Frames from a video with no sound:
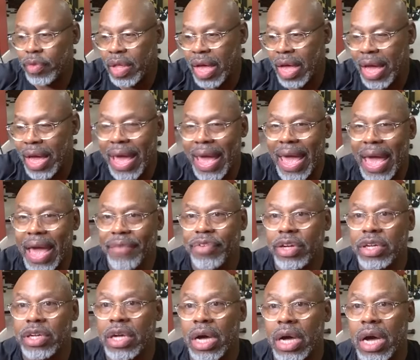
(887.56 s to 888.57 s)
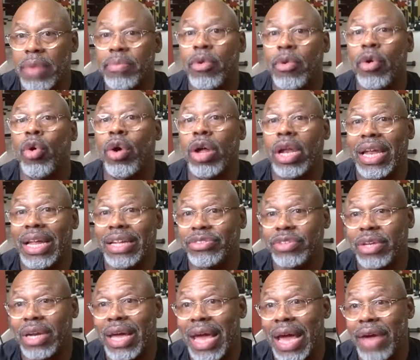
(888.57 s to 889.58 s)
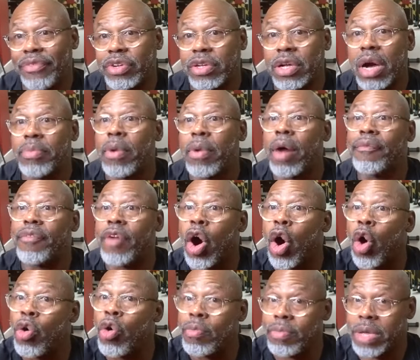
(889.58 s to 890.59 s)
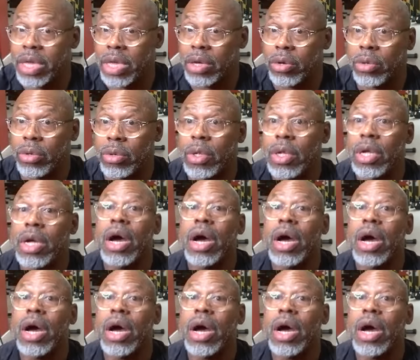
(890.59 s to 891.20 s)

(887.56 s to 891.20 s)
half a cup or less than a half a cup of oatmeal,